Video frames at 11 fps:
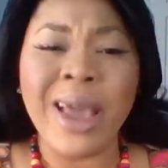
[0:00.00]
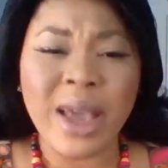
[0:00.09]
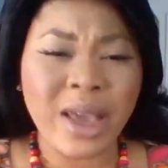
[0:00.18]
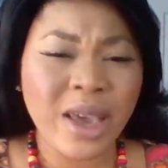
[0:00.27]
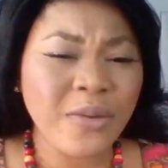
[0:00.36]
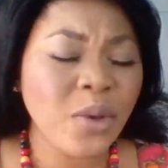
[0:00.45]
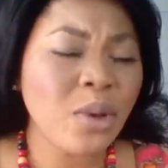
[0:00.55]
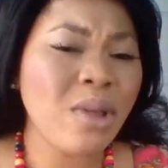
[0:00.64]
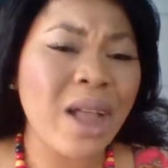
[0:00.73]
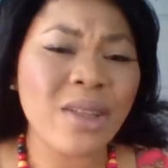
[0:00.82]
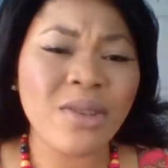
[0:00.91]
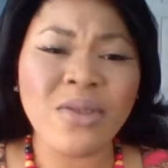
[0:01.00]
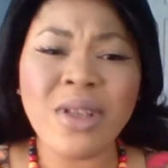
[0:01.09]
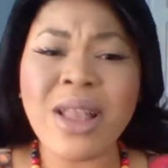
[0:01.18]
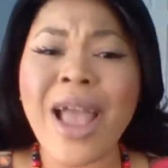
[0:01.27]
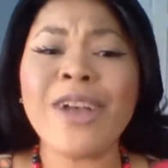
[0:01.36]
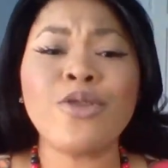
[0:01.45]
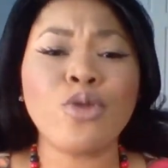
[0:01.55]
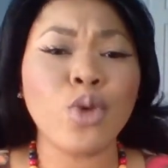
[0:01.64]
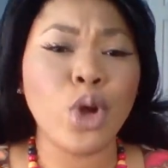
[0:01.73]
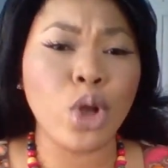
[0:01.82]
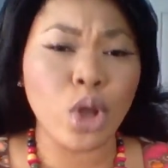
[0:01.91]
It gives you like this
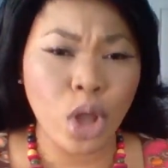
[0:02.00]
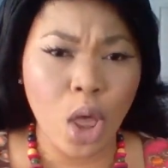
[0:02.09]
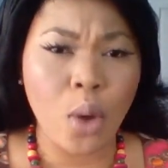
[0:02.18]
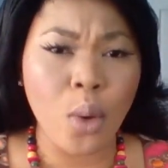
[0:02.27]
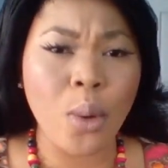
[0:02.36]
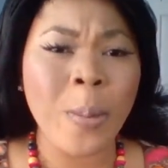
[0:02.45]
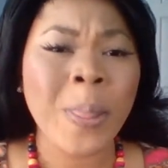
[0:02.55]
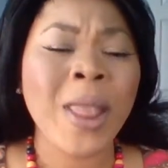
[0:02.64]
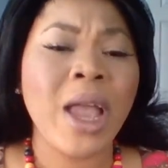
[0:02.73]
natural glow,